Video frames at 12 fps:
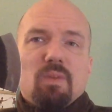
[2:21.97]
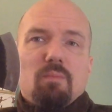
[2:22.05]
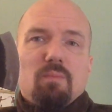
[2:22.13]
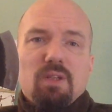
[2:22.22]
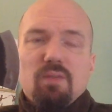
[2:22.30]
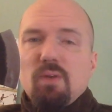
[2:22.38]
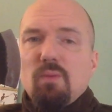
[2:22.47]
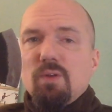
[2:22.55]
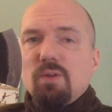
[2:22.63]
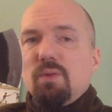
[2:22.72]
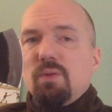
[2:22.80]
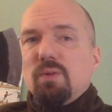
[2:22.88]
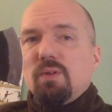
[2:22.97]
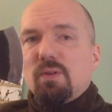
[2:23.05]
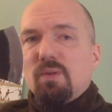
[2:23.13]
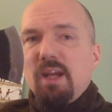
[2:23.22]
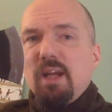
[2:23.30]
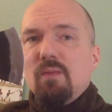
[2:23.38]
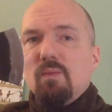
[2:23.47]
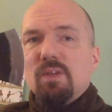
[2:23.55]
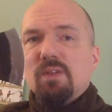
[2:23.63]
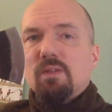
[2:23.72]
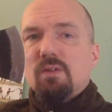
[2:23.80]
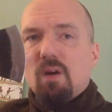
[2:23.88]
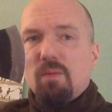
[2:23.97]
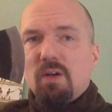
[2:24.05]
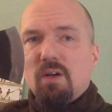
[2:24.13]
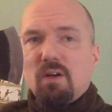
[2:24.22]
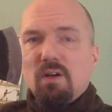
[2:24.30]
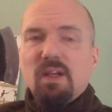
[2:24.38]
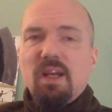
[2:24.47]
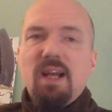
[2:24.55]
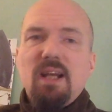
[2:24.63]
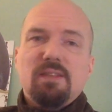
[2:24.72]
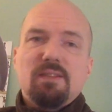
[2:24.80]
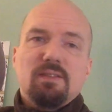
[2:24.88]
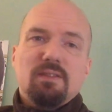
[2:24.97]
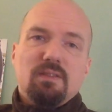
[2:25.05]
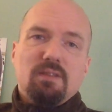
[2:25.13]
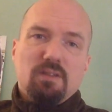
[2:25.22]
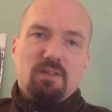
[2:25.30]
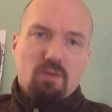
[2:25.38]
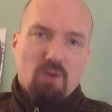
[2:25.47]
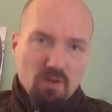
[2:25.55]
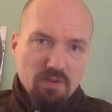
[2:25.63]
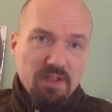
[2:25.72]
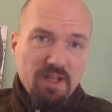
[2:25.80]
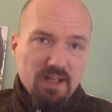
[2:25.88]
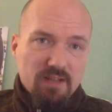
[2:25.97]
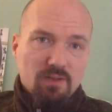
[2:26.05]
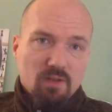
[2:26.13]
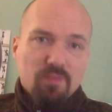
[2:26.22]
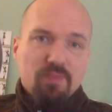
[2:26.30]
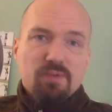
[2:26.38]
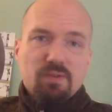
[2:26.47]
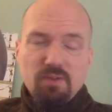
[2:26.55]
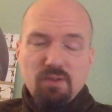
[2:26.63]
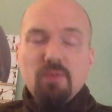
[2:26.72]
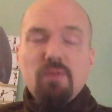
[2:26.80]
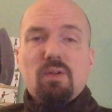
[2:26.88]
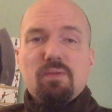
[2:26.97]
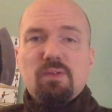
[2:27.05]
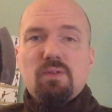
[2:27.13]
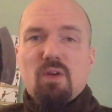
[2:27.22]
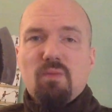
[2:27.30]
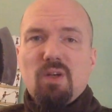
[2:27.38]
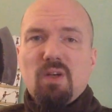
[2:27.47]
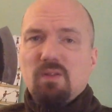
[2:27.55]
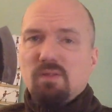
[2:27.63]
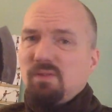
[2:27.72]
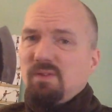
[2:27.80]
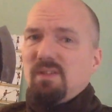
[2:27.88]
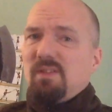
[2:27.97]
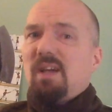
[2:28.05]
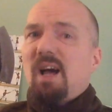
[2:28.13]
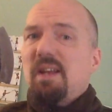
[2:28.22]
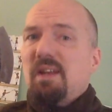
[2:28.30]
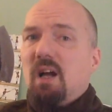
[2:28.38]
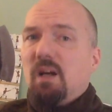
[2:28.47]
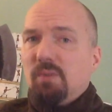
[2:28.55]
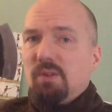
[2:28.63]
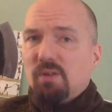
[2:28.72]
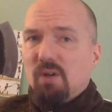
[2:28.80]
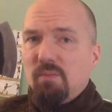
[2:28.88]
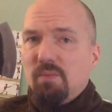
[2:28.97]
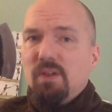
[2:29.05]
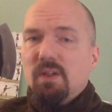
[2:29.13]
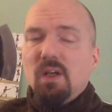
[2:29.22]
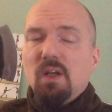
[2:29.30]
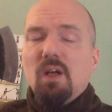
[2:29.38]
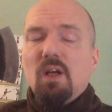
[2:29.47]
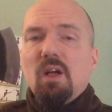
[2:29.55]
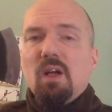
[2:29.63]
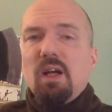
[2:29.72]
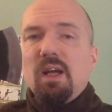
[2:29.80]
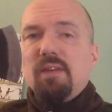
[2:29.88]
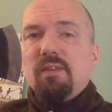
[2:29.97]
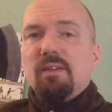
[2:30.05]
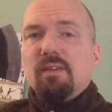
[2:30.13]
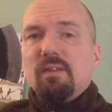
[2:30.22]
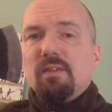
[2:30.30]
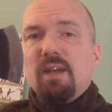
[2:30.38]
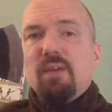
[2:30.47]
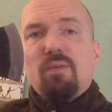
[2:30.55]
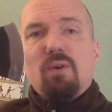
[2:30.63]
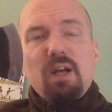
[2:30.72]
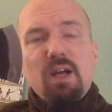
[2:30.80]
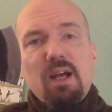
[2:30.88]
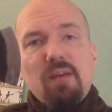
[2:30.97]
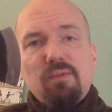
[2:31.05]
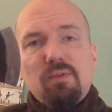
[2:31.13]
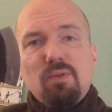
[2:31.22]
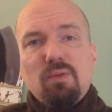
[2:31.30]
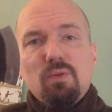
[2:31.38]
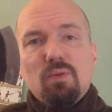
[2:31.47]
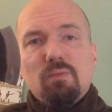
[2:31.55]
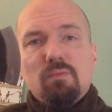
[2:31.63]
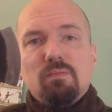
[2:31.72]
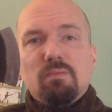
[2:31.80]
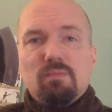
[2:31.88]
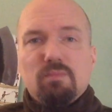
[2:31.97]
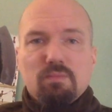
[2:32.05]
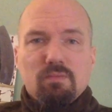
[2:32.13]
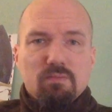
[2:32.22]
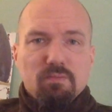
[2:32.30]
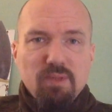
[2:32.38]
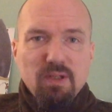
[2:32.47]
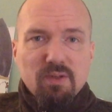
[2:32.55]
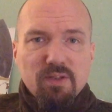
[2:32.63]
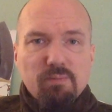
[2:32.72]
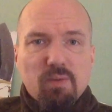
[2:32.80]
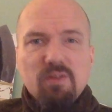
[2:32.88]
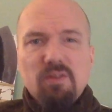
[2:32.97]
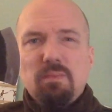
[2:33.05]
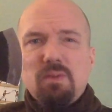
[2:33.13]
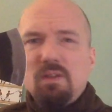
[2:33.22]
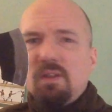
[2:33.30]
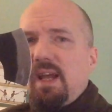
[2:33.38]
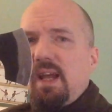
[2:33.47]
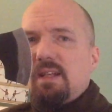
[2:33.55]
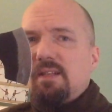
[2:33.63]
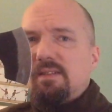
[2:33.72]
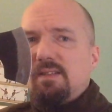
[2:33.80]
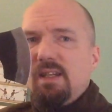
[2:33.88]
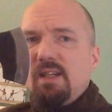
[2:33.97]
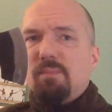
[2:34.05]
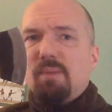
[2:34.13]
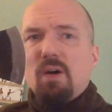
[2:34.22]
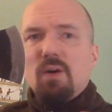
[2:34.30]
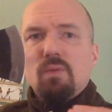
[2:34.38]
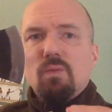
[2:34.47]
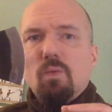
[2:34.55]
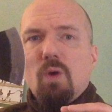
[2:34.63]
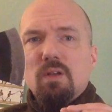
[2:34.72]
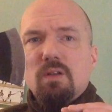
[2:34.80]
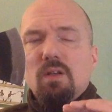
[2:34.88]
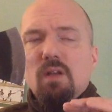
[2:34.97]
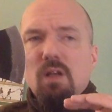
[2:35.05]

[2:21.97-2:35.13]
But if I want to train with a Tomahawk as in the context of the use of the Tomahawk, so this is unarmored combat, and therefore I have to be responsible and think about what